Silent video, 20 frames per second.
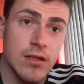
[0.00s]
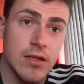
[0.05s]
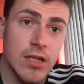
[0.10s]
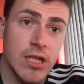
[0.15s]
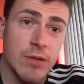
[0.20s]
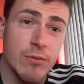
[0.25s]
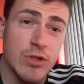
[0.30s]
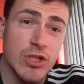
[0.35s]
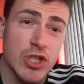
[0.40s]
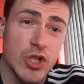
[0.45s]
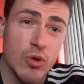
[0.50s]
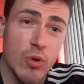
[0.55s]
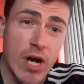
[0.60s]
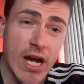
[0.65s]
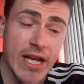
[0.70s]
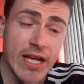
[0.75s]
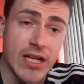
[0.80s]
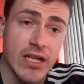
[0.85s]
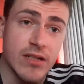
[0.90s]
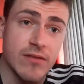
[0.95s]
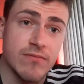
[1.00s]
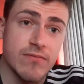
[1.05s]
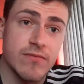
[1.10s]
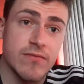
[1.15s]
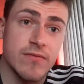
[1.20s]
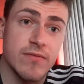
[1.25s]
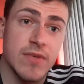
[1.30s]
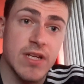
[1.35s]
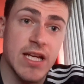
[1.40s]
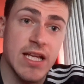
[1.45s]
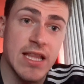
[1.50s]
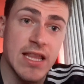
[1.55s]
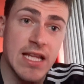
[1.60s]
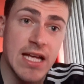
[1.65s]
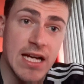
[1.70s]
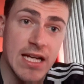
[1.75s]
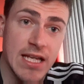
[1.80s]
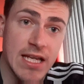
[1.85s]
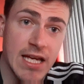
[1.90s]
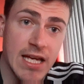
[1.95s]
He was quiet in
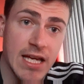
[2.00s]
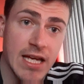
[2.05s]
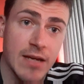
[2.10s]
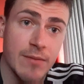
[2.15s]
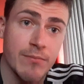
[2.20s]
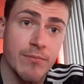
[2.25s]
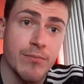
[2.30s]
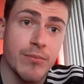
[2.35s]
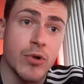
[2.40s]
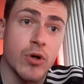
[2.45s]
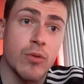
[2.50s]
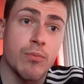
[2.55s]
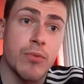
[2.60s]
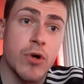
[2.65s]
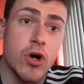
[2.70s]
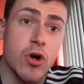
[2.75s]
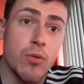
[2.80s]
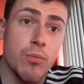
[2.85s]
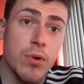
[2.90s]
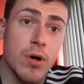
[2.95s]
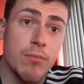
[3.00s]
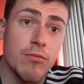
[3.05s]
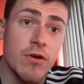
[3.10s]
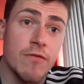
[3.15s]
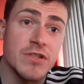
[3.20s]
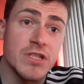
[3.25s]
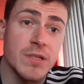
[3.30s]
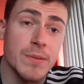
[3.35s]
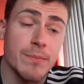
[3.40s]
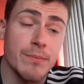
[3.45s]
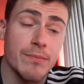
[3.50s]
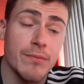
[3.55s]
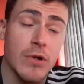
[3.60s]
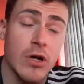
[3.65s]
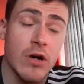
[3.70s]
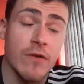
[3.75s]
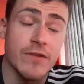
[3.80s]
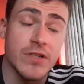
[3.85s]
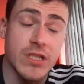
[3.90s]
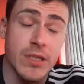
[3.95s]
that game, but Paul Pogba obviously
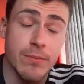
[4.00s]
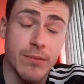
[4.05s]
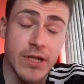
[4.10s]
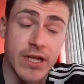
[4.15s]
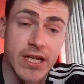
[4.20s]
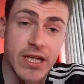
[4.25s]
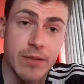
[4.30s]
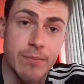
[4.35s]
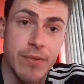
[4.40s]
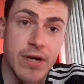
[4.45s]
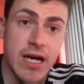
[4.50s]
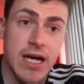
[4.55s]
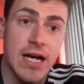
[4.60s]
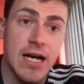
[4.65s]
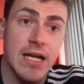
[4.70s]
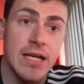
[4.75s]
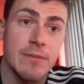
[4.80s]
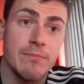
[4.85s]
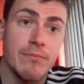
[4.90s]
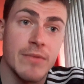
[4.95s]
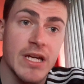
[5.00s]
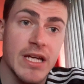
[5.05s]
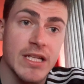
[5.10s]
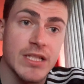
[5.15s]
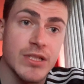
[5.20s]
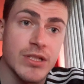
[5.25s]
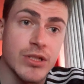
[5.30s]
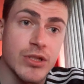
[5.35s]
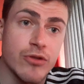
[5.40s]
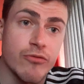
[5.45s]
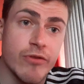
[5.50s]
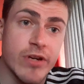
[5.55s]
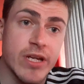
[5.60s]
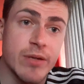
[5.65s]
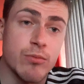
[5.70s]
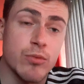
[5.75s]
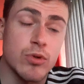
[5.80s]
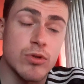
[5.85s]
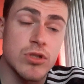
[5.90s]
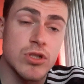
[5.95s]
obviously played a part in Mason
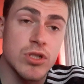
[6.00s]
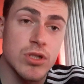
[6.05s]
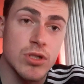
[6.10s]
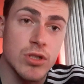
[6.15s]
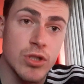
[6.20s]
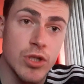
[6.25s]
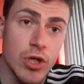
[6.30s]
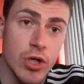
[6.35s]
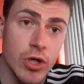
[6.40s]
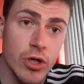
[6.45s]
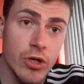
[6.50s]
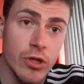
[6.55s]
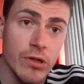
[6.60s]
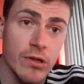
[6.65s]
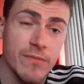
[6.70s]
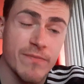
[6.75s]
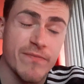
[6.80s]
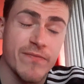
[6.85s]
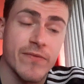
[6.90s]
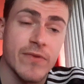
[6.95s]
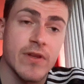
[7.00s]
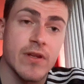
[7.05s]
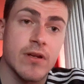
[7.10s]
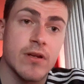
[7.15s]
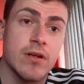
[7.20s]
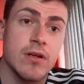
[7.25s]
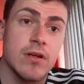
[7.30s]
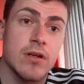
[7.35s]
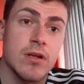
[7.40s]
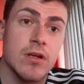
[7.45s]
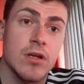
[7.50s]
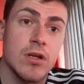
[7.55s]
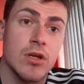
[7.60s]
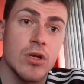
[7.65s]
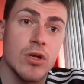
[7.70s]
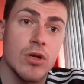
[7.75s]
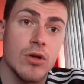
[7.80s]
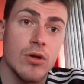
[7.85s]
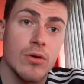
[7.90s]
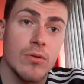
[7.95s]
Greenwood's goal.
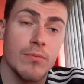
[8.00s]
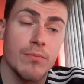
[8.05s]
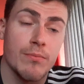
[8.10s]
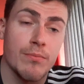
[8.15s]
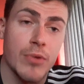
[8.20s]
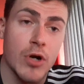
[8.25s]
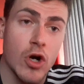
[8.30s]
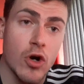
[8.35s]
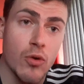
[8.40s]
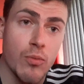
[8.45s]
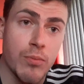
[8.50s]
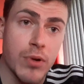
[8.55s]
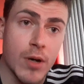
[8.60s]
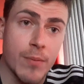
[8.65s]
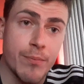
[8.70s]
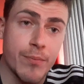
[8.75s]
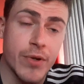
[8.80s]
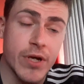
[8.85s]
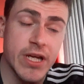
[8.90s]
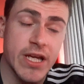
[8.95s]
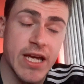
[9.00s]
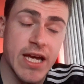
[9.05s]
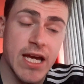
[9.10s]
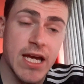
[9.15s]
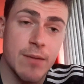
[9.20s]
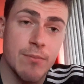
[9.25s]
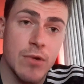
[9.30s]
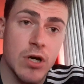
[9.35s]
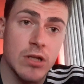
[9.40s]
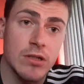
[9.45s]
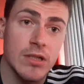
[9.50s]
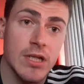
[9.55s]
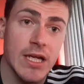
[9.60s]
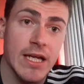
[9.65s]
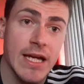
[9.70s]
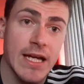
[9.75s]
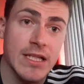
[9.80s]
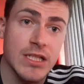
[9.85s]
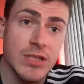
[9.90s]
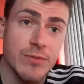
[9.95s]
Paul Pogba came on
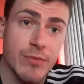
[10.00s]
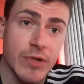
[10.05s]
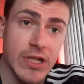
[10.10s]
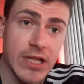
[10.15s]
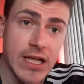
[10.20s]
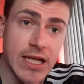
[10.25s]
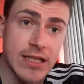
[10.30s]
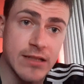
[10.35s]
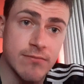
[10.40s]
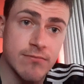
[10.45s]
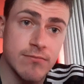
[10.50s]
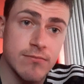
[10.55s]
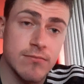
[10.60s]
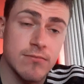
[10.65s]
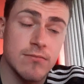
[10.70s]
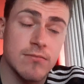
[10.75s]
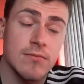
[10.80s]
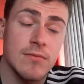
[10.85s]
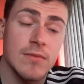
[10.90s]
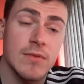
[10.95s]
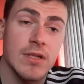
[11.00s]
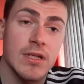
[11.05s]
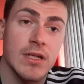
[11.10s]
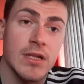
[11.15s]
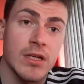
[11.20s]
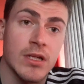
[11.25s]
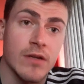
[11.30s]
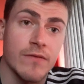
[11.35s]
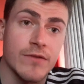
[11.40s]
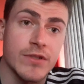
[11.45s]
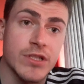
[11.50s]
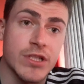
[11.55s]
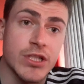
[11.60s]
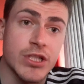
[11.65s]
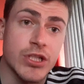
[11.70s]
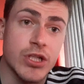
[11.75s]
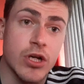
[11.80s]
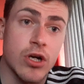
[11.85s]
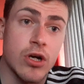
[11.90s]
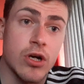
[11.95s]
against Milan and obviously
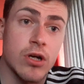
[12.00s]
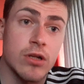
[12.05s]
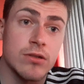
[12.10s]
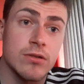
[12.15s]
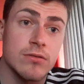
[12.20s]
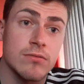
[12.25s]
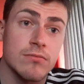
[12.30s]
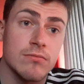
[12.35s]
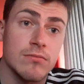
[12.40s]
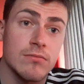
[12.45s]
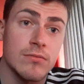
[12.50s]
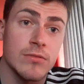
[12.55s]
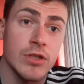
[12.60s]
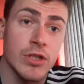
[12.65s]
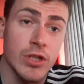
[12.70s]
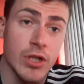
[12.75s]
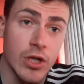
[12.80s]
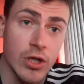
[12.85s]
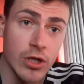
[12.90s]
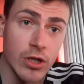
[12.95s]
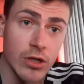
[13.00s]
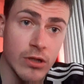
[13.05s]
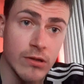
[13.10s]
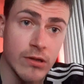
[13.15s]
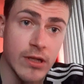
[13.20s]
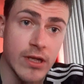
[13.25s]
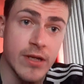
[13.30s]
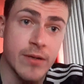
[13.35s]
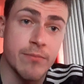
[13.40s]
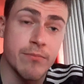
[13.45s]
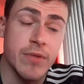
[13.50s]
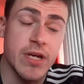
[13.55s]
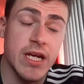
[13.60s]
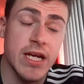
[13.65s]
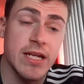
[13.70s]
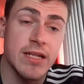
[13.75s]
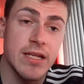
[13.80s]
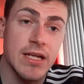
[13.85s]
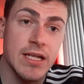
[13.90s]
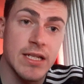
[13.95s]
scored the goal and
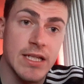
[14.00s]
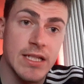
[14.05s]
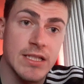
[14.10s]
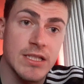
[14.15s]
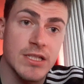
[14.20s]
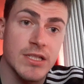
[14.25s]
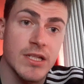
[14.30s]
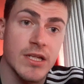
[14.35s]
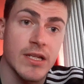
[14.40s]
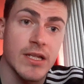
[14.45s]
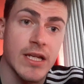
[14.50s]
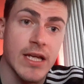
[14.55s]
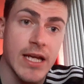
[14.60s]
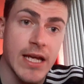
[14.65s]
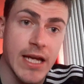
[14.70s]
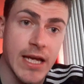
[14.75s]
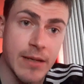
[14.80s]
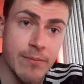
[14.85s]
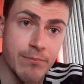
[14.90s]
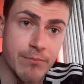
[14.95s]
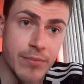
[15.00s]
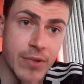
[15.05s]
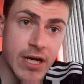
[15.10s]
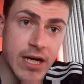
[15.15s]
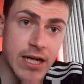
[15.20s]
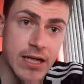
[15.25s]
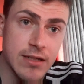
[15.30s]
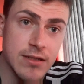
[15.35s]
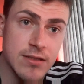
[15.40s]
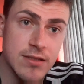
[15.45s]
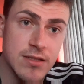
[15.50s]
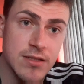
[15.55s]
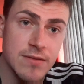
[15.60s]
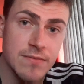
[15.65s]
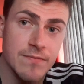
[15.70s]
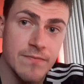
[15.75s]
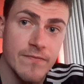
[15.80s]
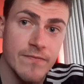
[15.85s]
made an instant impact.